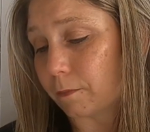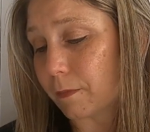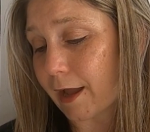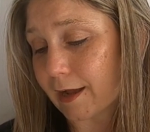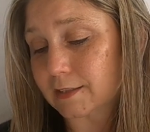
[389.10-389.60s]

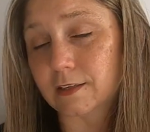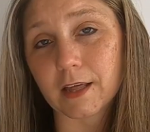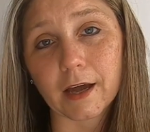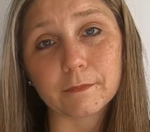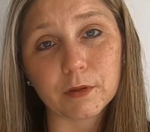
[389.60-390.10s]
ask
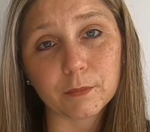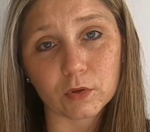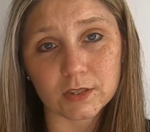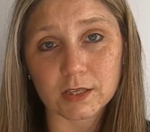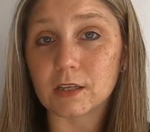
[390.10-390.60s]
that people
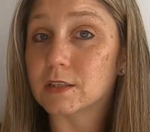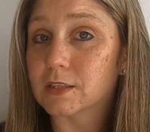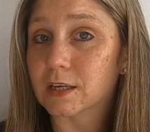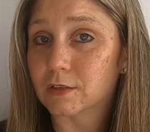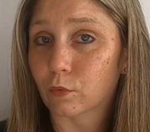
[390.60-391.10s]
send in
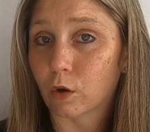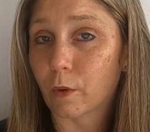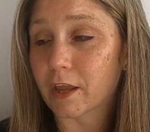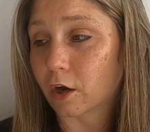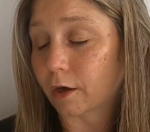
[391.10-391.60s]
size 4
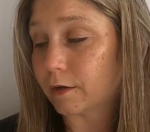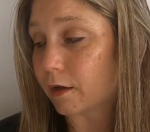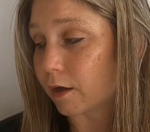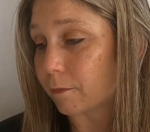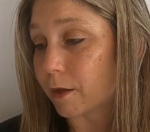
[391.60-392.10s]
weight yarn
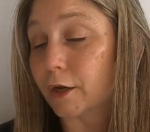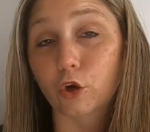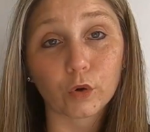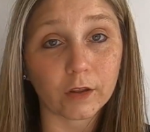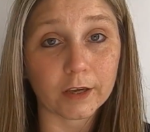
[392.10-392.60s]
in
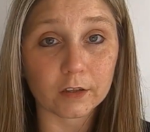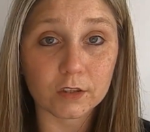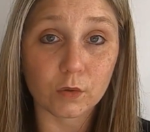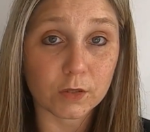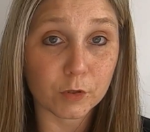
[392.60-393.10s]
acrylic.
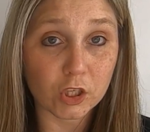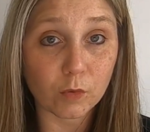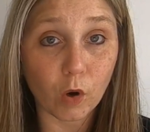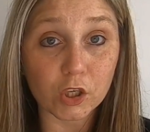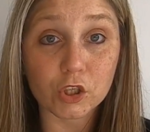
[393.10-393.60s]
So it's
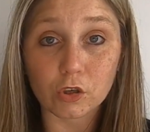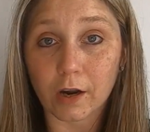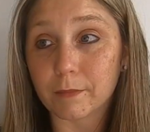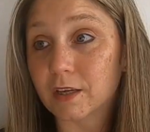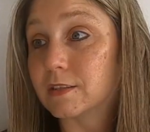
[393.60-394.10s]
machine wash and dry,
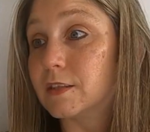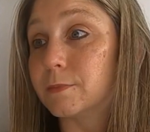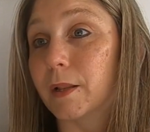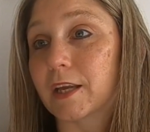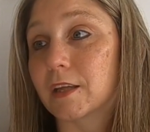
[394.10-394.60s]
because these
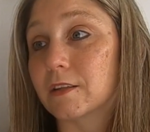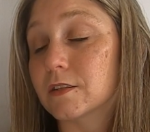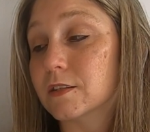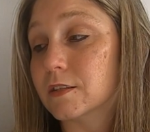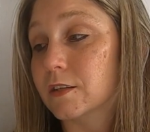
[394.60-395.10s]
blankets
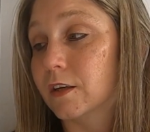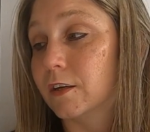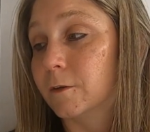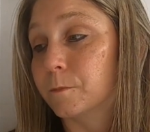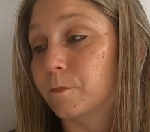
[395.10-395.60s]

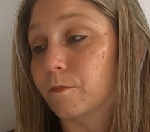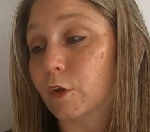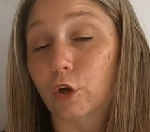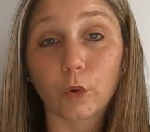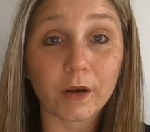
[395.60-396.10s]

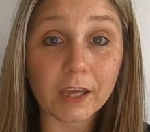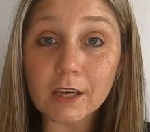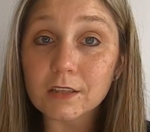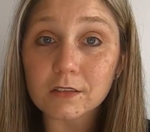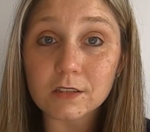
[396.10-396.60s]
are going to
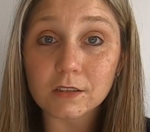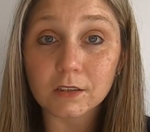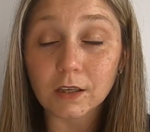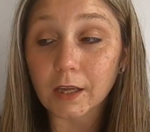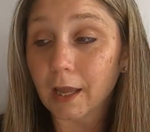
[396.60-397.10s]
kids.
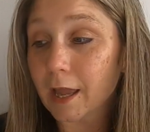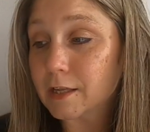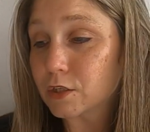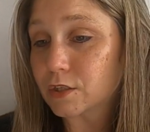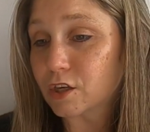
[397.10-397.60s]

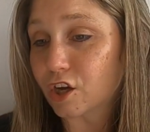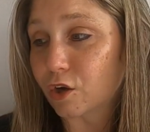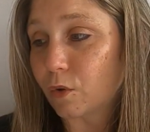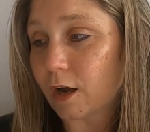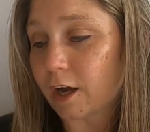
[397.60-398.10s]
And so